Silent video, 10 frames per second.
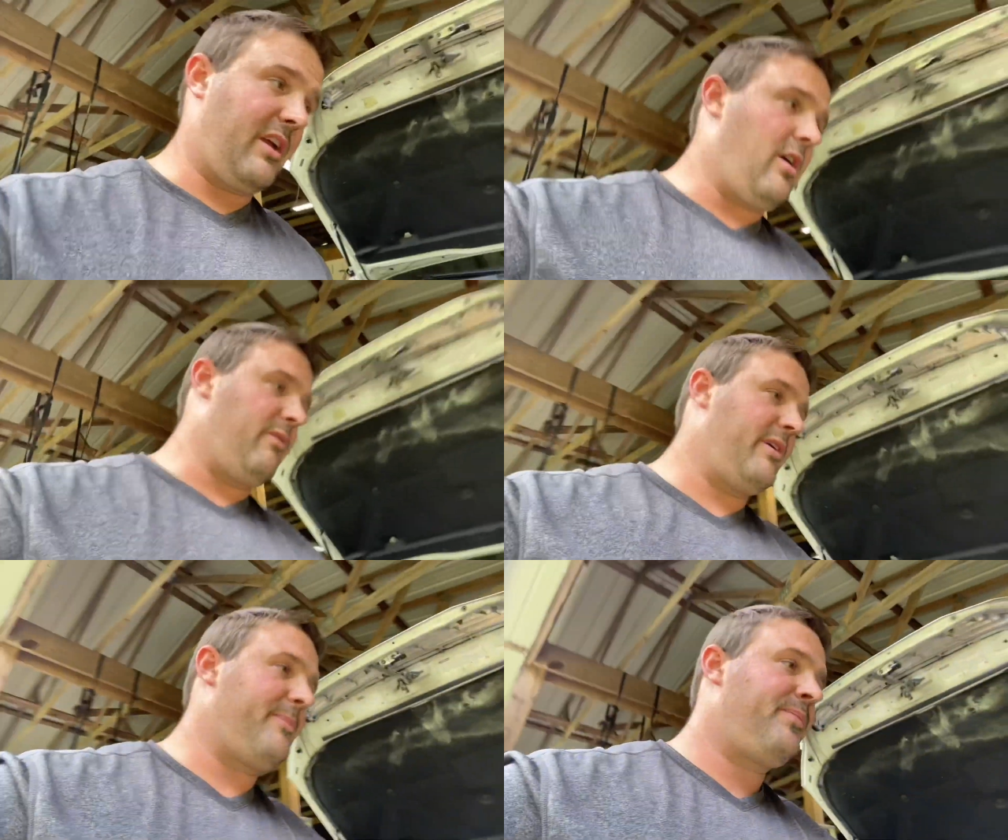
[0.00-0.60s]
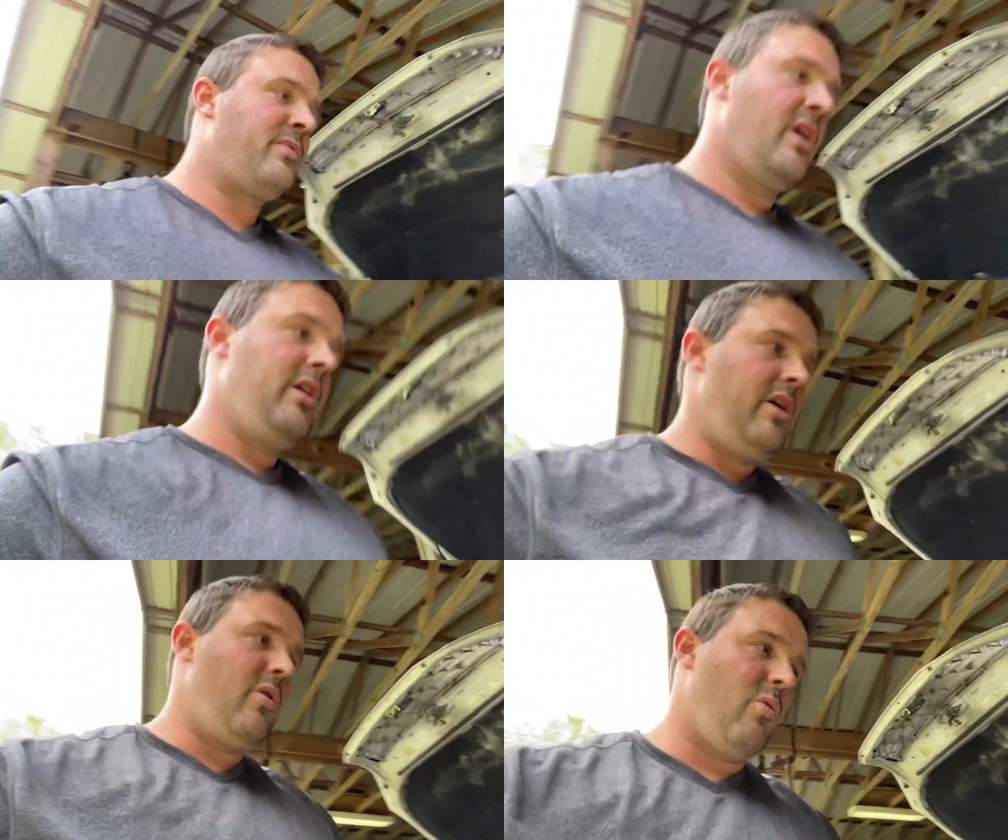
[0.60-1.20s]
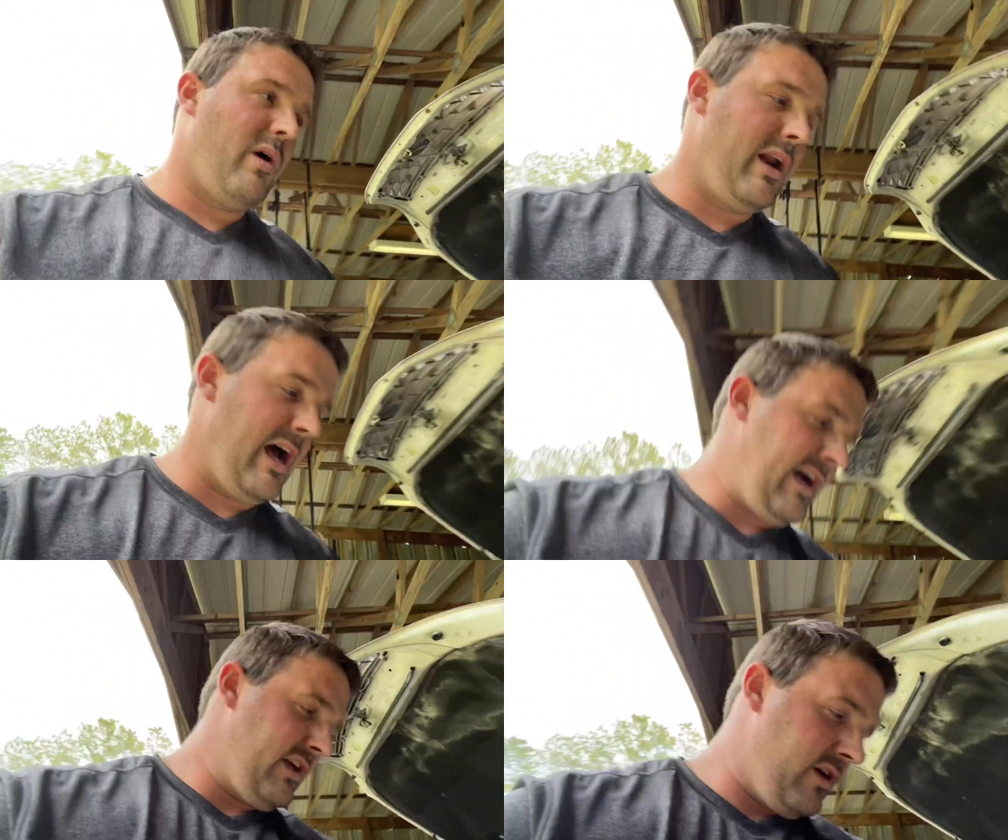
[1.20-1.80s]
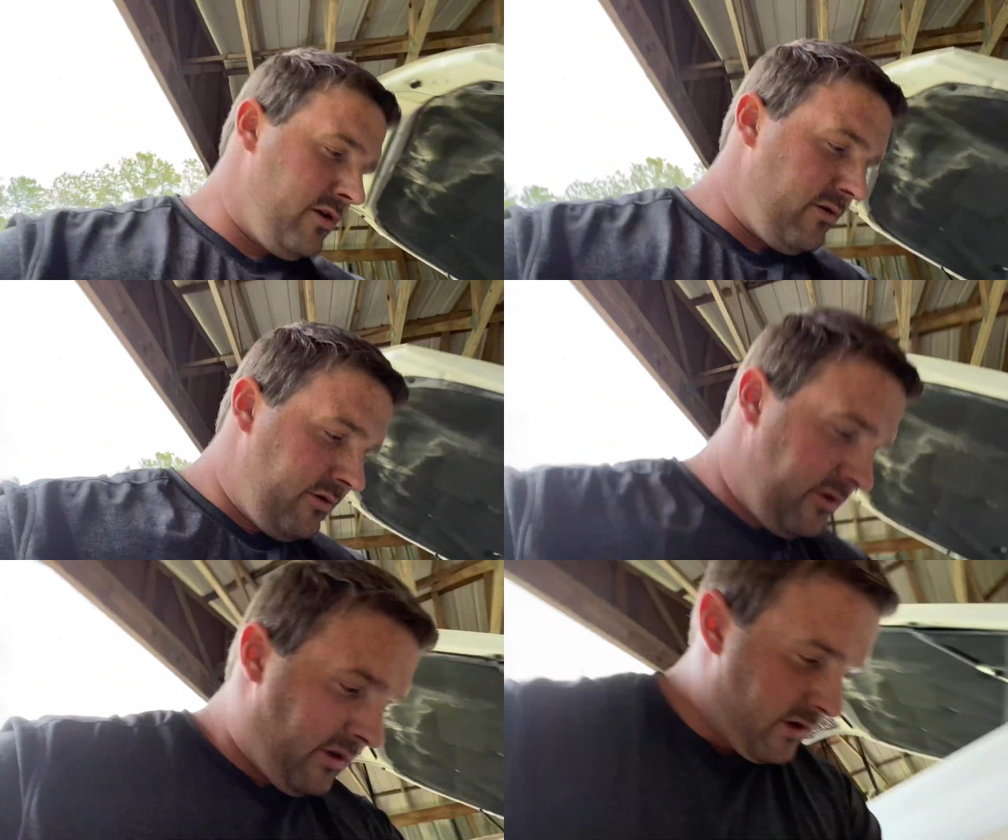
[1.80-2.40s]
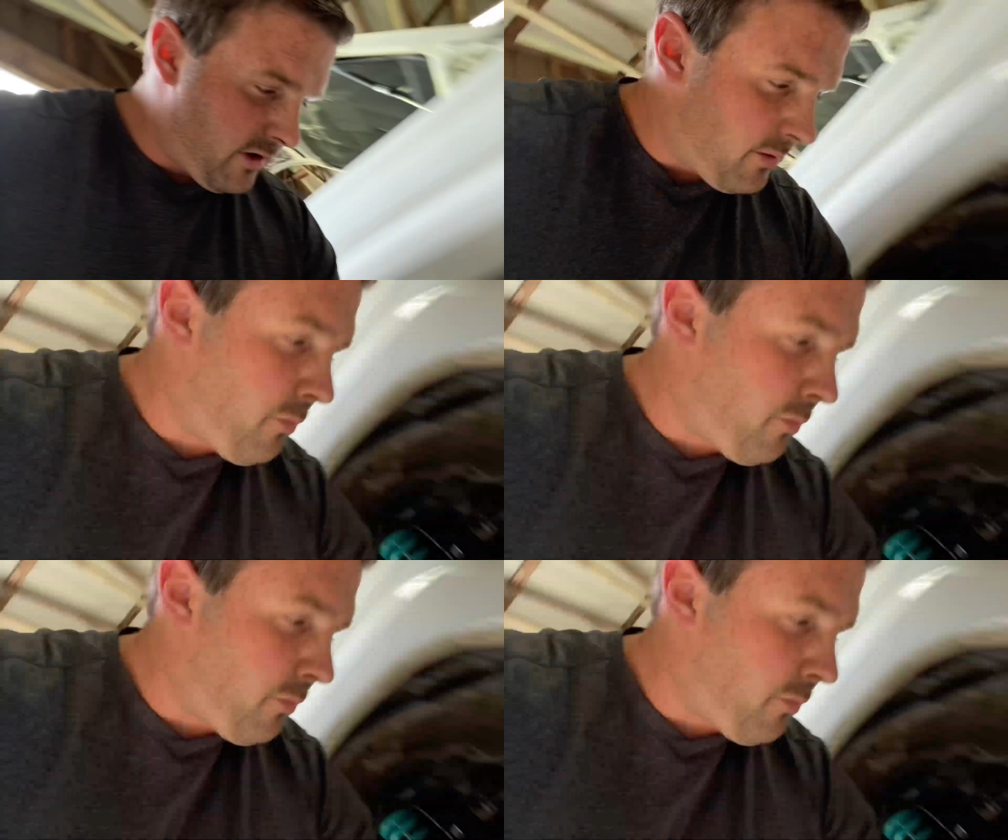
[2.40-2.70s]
over it. What I use and